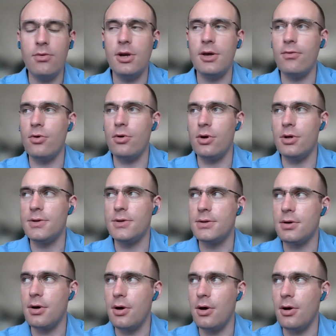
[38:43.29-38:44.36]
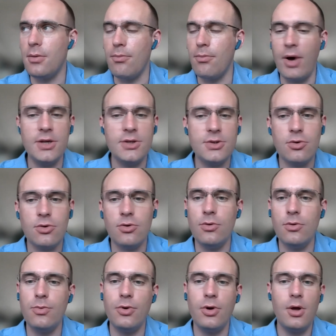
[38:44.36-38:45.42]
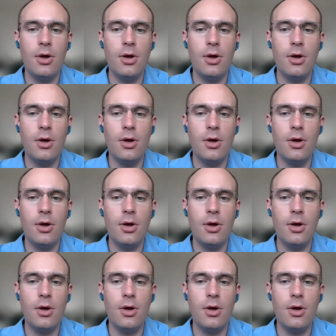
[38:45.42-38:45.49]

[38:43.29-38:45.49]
whenever it's mice group,